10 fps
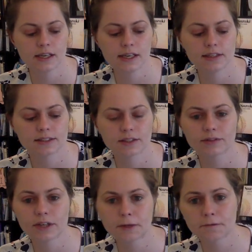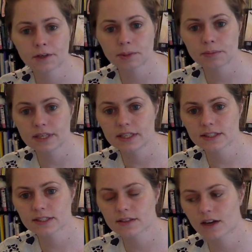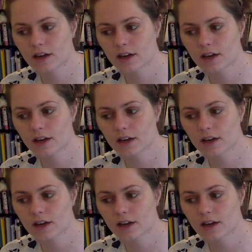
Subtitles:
is a really fun piece.